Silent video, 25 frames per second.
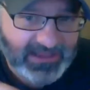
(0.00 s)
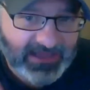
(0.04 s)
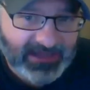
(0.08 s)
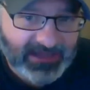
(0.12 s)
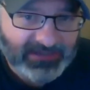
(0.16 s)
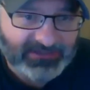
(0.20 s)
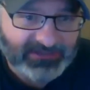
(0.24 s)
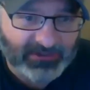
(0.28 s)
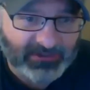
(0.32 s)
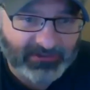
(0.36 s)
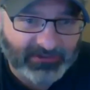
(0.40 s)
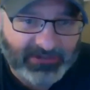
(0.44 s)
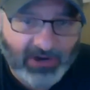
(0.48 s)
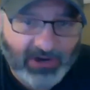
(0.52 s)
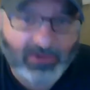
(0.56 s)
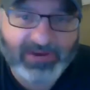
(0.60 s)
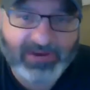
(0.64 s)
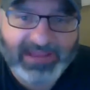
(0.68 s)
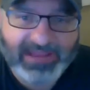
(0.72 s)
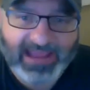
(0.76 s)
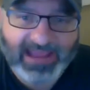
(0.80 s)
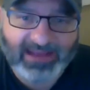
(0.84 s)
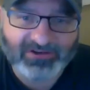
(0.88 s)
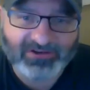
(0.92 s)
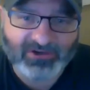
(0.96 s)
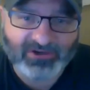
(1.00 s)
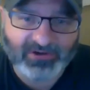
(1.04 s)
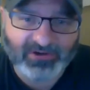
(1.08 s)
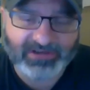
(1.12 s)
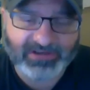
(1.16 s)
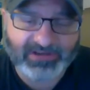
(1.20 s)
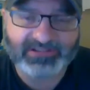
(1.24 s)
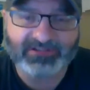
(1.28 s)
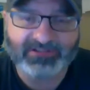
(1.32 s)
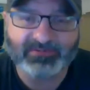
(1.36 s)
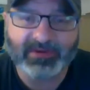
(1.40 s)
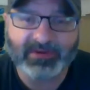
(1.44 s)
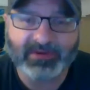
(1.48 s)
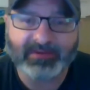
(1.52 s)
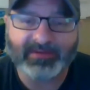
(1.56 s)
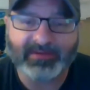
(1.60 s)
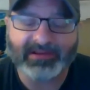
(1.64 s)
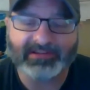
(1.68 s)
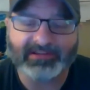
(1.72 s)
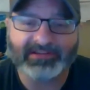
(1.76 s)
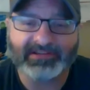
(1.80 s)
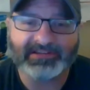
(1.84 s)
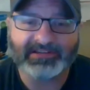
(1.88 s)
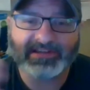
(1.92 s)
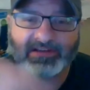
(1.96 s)
so Tony can't join us this week
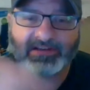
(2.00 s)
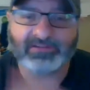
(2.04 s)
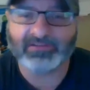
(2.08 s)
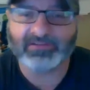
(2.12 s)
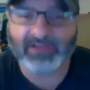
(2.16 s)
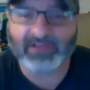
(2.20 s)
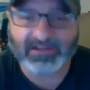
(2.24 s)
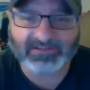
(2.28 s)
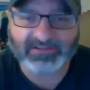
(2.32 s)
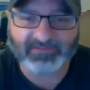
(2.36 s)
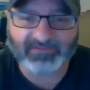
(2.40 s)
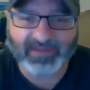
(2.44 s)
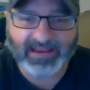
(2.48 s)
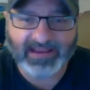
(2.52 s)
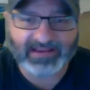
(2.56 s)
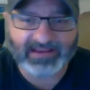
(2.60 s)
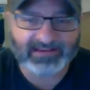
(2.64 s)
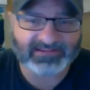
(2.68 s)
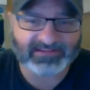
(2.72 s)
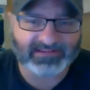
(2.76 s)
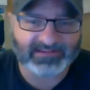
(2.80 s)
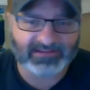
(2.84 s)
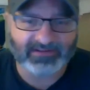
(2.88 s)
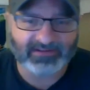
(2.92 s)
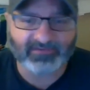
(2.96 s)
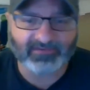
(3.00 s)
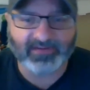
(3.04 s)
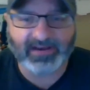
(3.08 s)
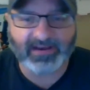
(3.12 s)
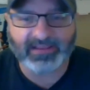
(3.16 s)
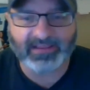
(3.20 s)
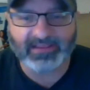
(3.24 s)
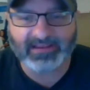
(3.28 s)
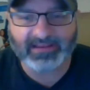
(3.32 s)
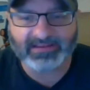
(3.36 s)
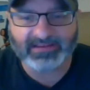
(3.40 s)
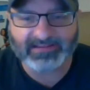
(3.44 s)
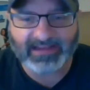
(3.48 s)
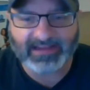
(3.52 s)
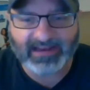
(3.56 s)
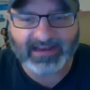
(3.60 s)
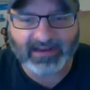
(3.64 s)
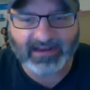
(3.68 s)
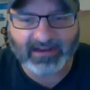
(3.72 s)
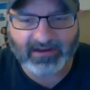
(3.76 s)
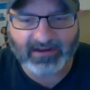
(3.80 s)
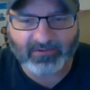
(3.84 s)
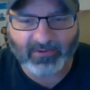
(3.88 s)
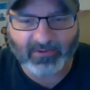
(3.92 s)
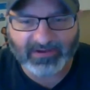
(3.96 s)
because he's out in Las Vegas. And the funny thing is I got
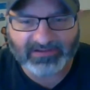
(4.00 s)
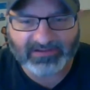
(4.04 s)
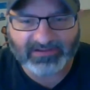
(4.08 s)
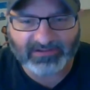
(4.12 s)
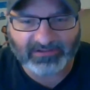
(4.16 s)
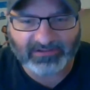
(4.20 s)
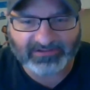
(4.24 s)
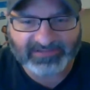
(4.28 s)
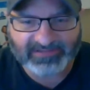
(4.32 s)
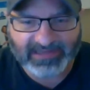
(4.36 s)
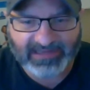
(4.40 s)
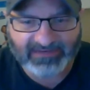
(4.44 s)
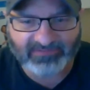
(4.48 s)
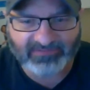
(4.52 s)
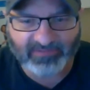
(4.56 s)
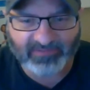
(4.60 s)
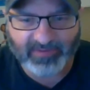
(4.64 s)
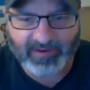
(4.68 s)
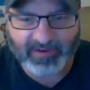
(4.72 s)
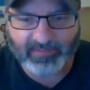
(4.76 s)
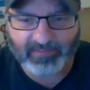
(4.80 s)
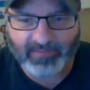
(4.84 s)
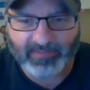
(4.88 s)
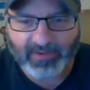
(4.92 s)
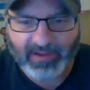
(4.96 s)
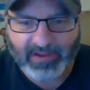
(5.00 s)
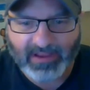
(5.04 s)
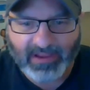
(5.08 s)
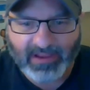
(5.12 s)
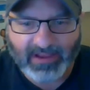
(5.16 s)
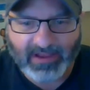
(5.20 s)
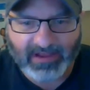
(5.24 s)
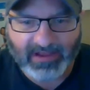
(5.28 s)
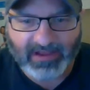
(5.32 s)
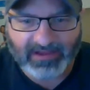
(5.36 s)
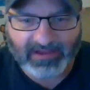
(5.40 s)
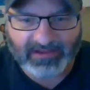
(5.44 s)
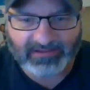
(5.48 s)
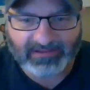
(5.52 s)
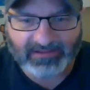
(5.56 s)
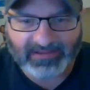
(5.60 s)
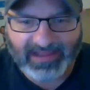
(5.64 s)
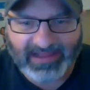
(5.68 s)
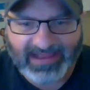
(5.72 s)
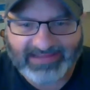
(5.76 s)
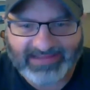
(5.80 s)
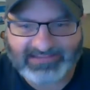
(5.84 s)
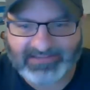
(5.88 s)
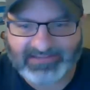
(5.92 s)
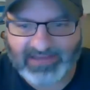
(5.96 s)
a quick little text from him
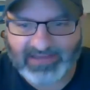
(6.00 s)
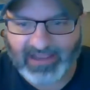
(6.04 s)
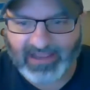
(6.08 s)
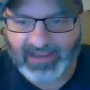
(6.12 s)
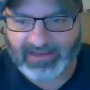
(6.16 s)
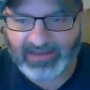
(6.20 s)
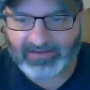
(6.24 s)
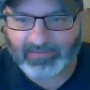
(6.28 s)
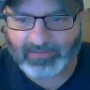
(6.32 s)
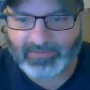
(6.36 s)
last night.